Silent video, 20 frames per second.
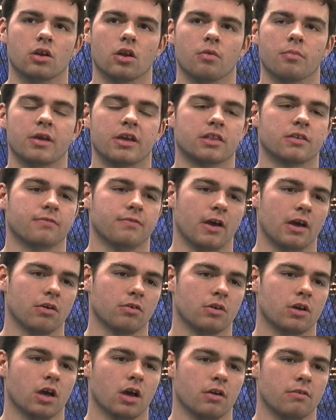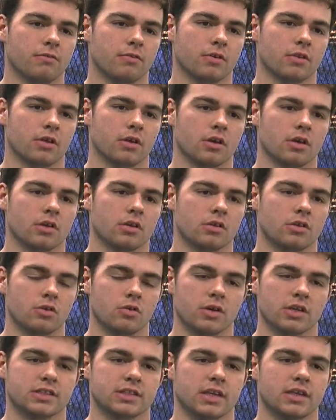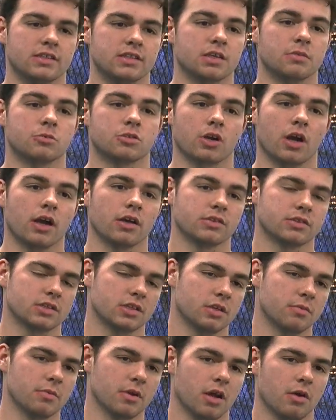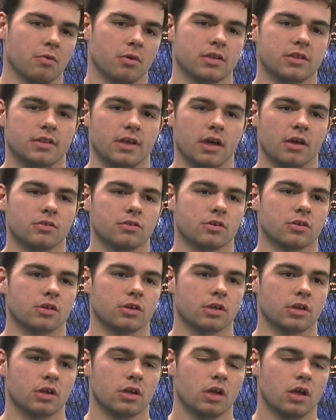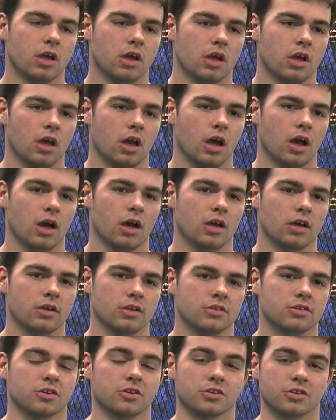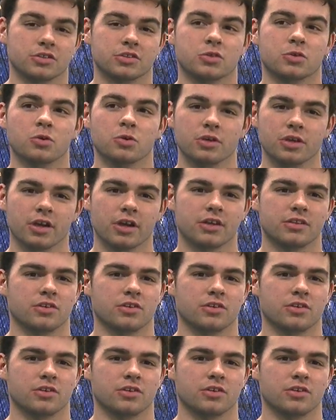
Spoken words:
make the final cut for the USA team trials team, and I went down during the school year.